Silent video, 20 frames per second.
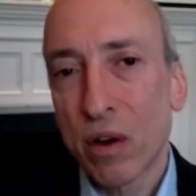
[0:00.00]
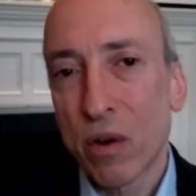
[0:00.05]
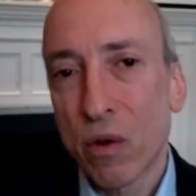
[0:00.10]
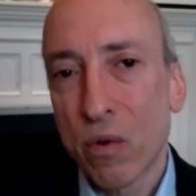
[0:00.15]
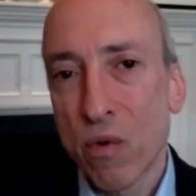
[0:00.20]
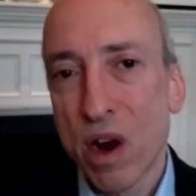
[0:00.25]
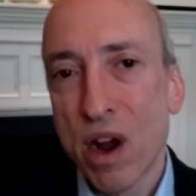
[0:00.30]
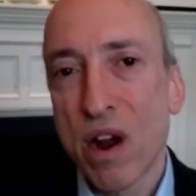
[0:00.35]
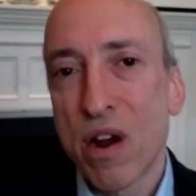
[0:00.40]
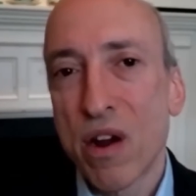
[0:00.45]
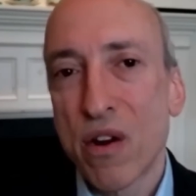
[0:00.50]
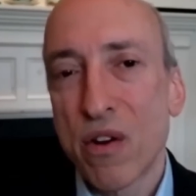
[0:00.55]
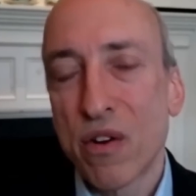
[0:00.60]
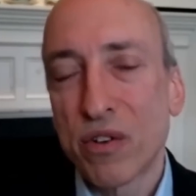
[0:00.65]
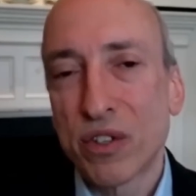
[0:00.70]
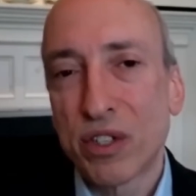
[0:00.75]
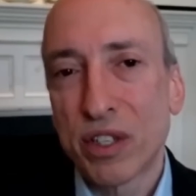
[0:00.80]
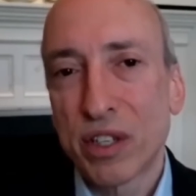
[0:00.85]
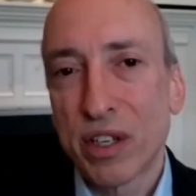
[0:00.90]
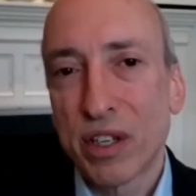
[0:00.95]

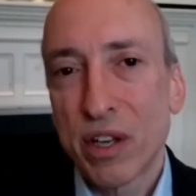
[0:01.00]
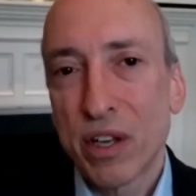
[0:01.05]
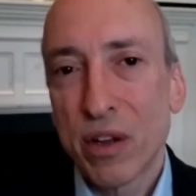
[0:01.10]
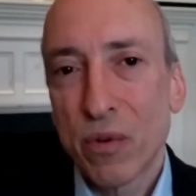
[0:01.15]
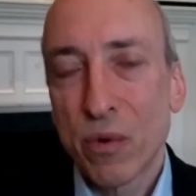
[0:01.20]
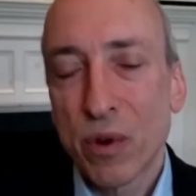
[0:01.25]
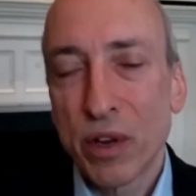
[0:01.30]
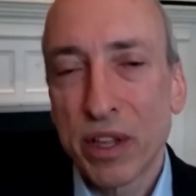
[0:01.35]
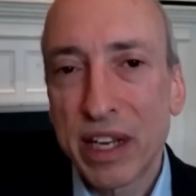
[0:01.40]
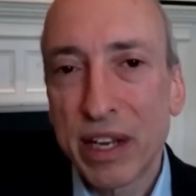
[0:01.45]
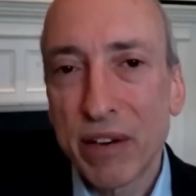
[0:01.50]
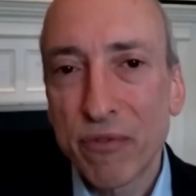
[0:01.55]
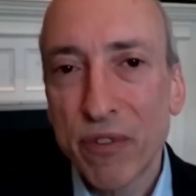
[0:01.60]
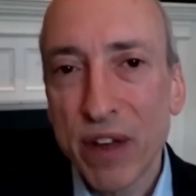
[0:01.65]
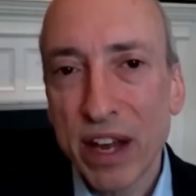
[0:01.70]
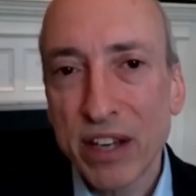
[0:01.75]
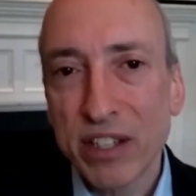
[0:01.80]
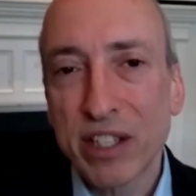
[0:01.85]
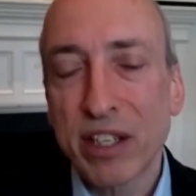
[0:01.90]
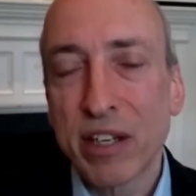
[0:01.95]
arose where the
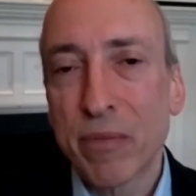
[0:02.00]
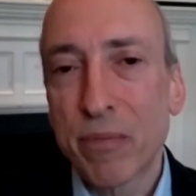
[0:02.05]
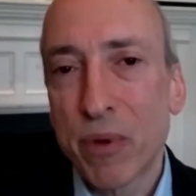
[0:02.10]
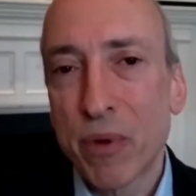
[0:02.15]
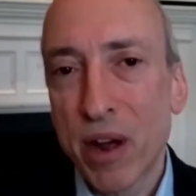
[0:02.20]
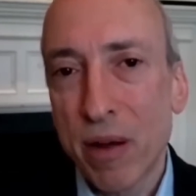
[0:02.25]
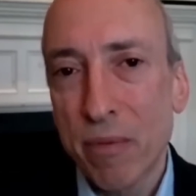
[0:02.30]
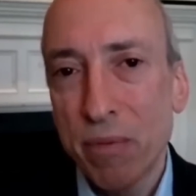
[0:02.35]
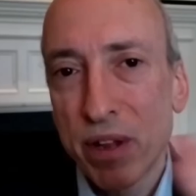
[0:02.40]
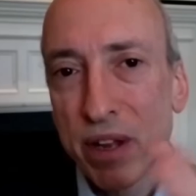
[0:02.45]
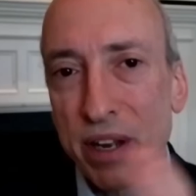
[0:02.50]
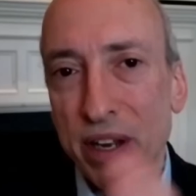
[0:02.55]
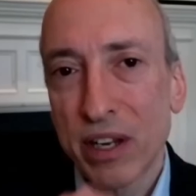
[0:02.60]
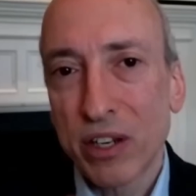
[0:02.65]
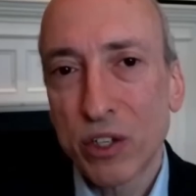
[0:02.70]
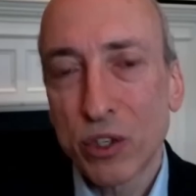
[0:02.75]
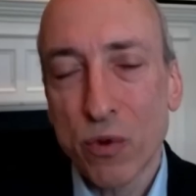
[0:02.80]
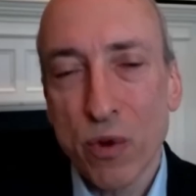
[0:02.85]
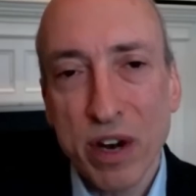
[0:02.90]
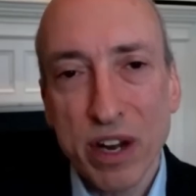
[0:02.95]
investing
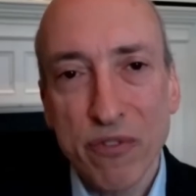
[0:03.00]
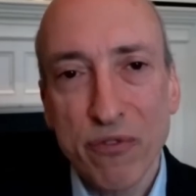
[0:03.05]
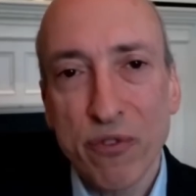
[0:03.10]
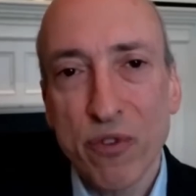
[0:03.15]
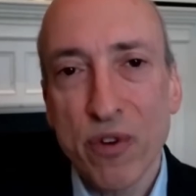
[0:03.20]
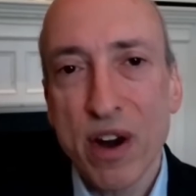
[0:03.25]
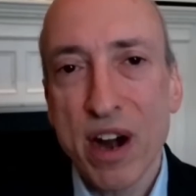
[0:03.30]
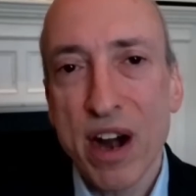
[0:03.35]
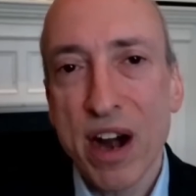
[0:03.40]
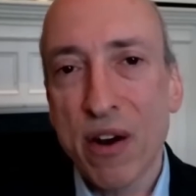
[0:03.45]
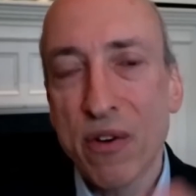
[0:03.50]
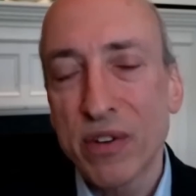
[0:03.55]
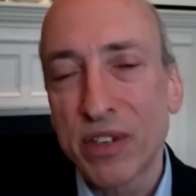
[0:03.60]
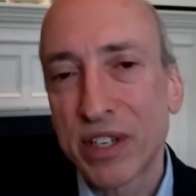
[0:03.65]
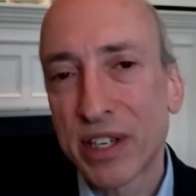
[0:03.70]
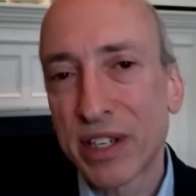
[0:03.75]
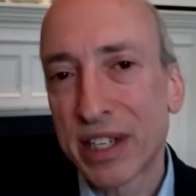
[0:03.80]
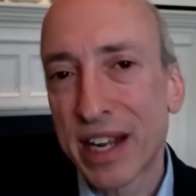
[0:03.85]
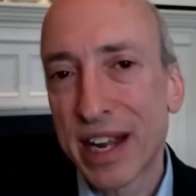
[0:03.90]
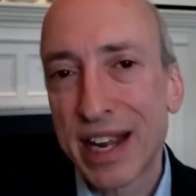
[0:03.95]
public, 24
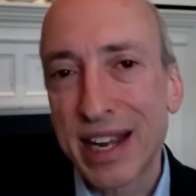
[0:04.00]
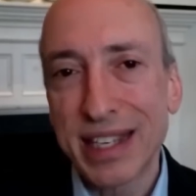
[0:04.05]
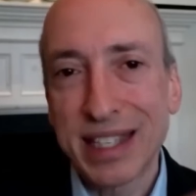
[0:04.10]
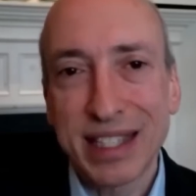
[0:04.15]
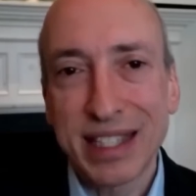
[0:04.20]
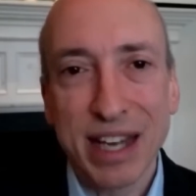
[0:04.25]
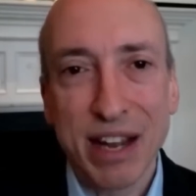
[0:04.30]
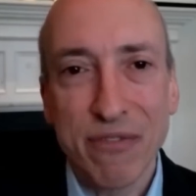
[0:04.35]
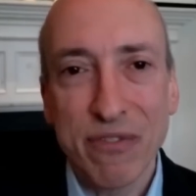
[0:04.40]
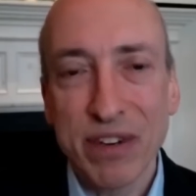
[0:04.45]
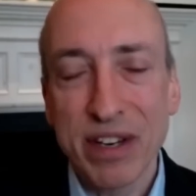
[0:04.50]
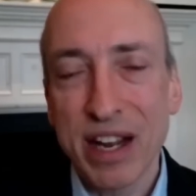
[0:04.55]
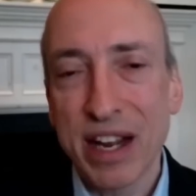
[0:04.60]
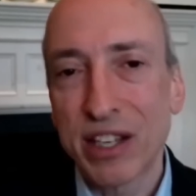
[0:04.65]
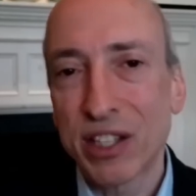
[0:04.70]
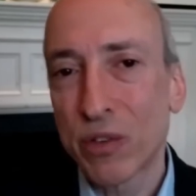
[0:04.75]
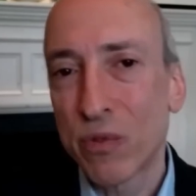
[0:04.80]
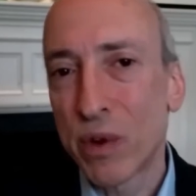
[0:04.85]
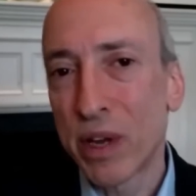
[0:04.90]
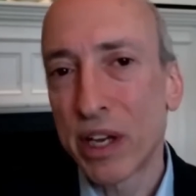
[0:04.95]
hours a day, 7
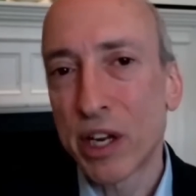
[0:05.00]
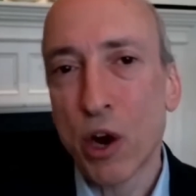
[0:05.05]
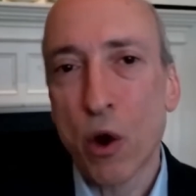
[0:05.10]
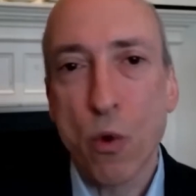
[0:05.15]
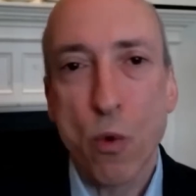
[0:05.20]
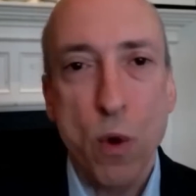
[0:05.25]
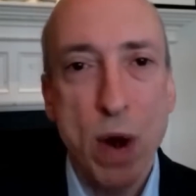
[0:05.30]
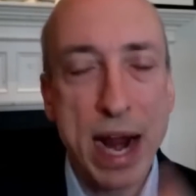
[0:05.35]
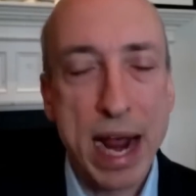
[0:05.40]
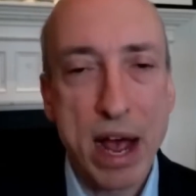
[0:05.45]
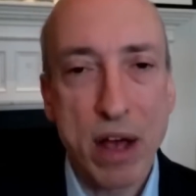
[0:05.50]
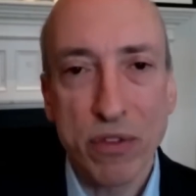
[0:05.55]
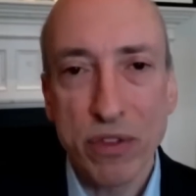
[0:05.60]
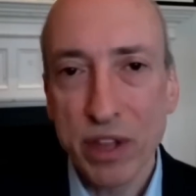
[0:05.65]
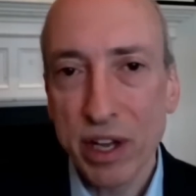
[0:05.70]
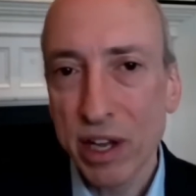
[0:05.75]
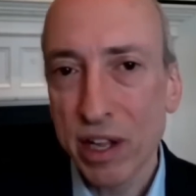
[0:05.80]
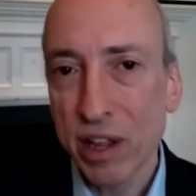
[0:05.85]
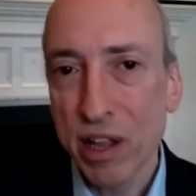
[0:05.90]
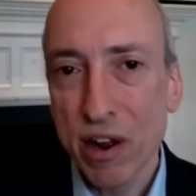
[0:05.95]
days a week,
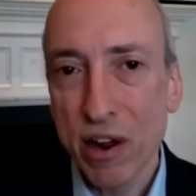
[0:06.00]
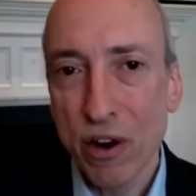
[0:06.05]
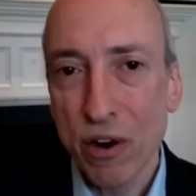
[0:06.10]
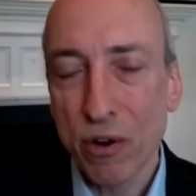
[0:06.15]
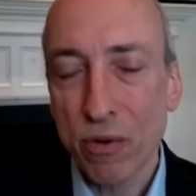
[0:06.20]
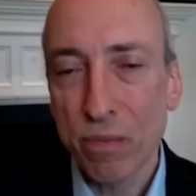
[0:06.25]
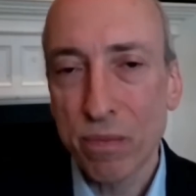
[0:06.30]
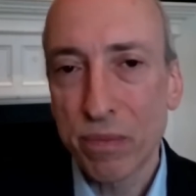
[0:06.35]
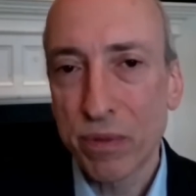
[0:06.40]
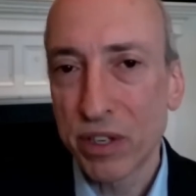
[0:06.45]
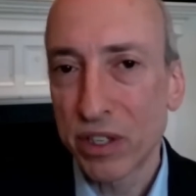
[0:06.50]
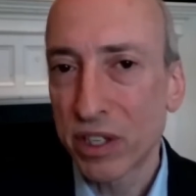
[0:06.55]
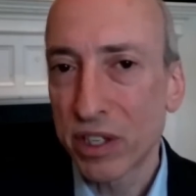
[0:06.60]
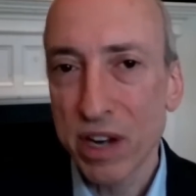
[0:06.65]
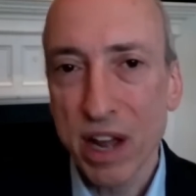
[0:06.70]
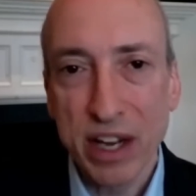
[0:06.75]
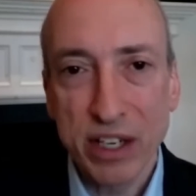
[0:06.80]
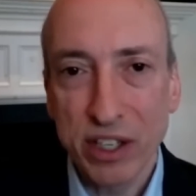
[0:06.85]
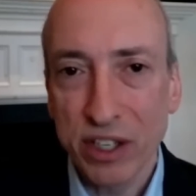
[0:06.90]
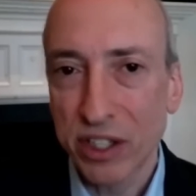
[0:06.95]
around the globe, this
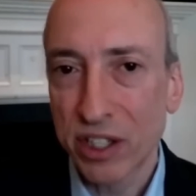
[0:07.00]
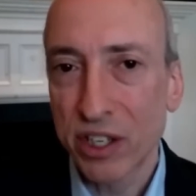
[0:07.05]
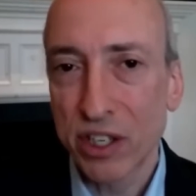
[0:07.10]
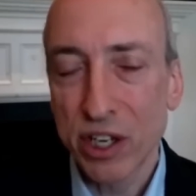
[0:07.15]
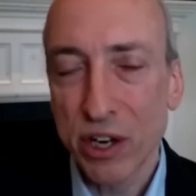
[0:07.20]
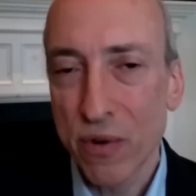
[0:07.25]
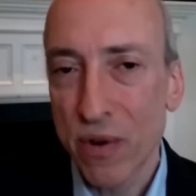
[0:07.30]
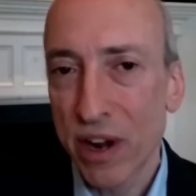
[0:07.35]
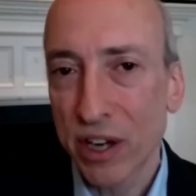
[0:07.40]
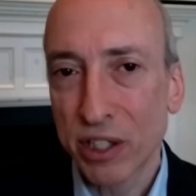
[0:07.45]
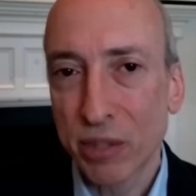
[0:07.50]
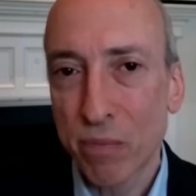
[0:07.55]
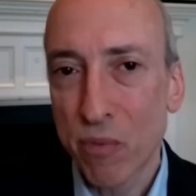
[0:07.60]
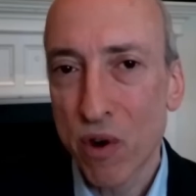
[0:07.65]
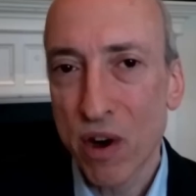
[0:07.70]
is not just a U.S.